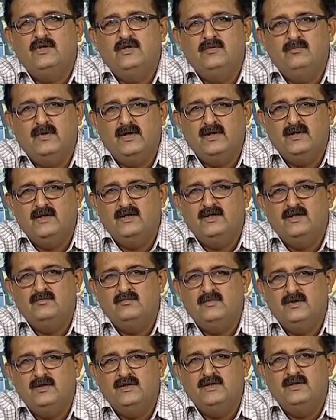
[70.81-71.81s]
a magnetic
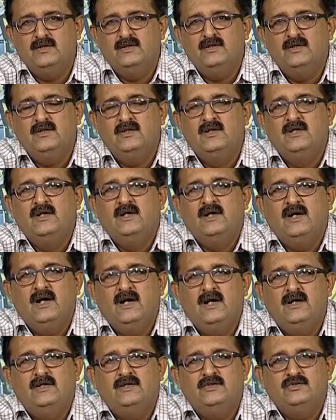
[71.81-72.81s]
material
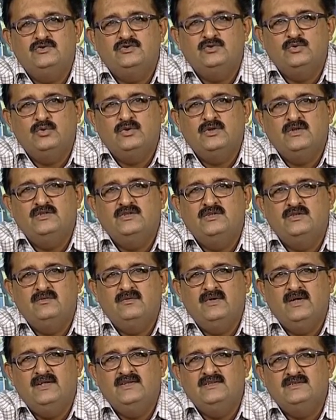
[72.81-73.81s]
and storage
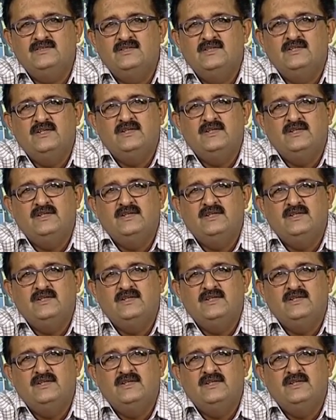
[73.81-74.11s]
device